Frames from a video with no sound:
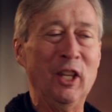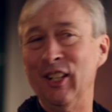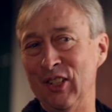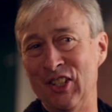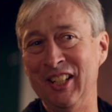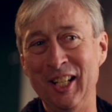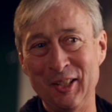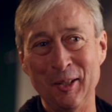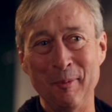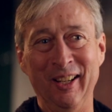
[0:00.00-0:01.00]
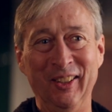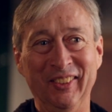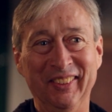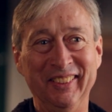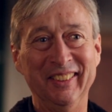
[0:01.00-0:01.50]
to that on stage somehow.
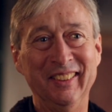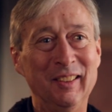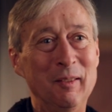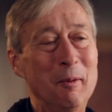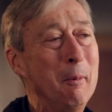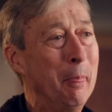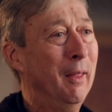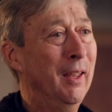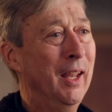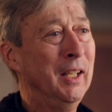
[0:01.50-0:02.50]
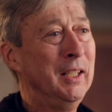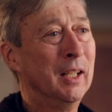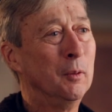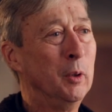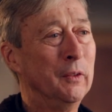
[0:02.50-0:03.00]
And he
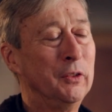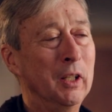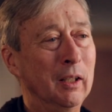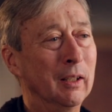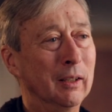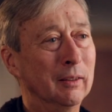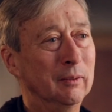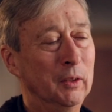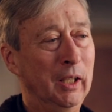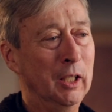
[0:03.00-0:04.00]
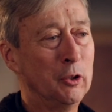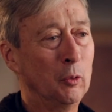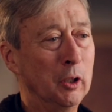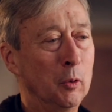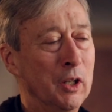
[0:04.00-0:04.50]
had a way of saying, uh,
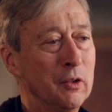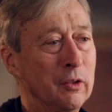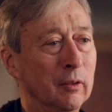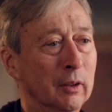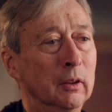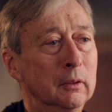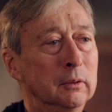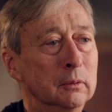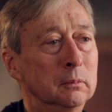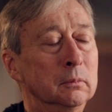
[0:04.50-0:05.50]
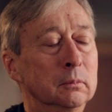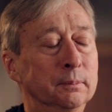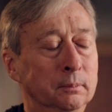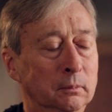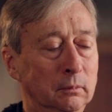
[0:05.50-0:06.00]
answering questions, going,
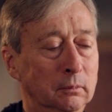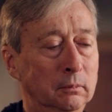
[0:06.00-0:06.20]
mm-hmm.